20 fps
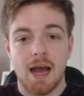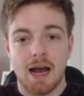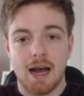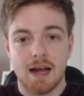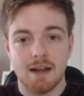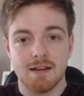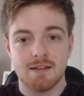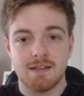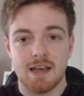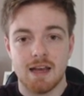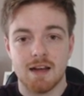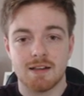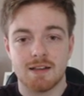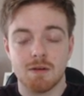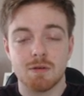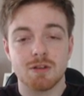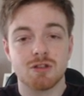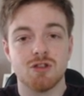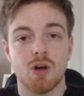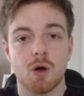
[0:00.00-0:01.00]
and uh,
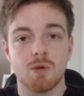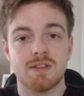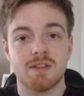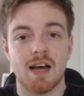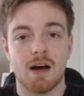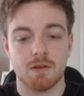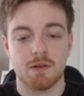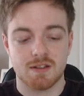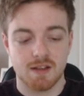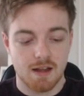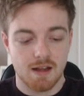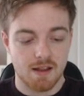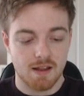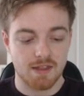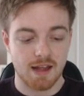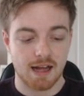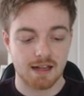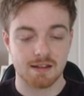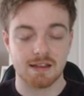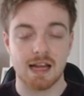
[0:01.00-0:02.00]
there is no doubt
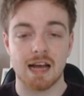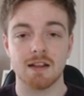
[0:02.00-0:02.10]
that